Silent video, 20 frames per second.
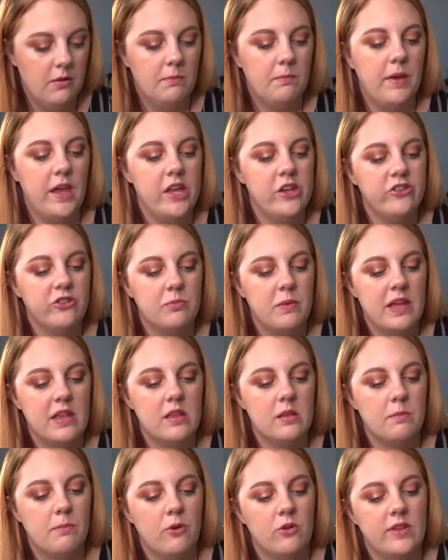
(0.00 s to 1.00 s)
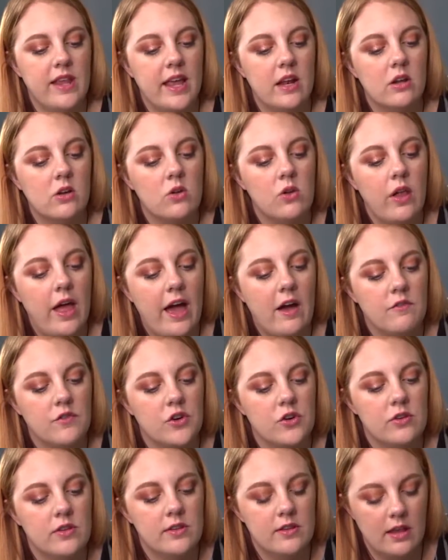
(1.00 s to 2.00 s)
Beach Mist Botanical
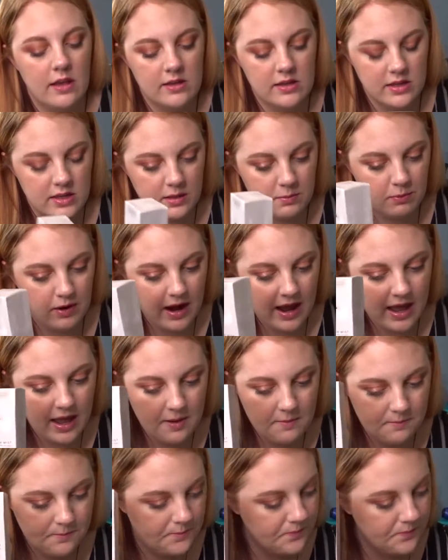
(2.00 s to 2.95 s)
After Sun Spray.